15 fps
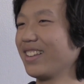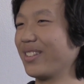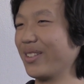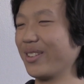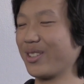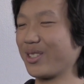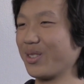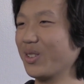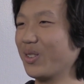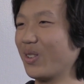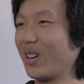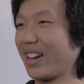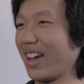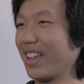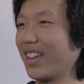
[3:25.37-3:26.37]
doing your school
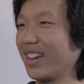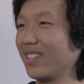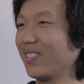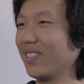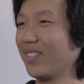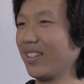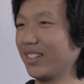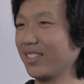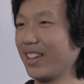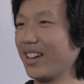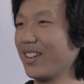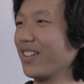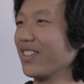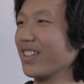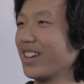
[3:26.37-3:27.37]
work at like like
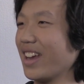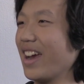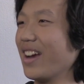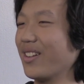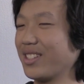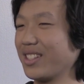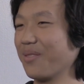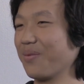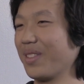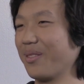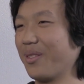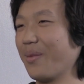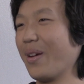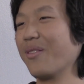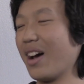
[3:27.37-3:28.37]
later in the day or something,
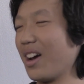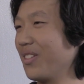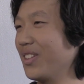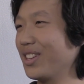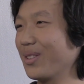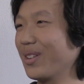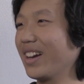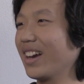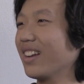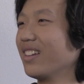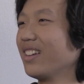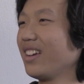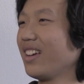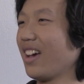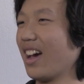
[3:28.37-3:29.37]
or maybe not even doing it,